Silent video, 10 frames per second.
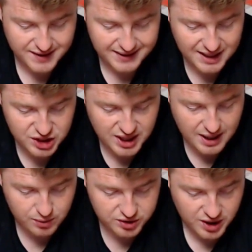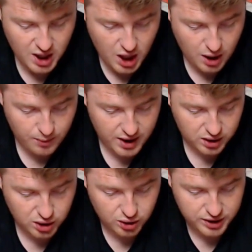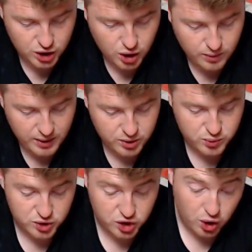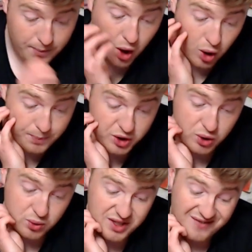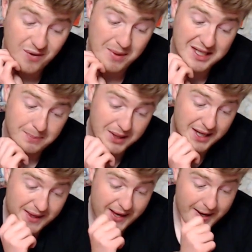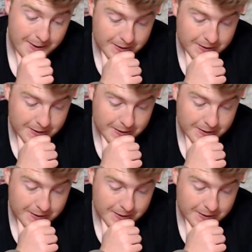Then last year I was away on loan in Norway, which was a good opportunity for me to play there.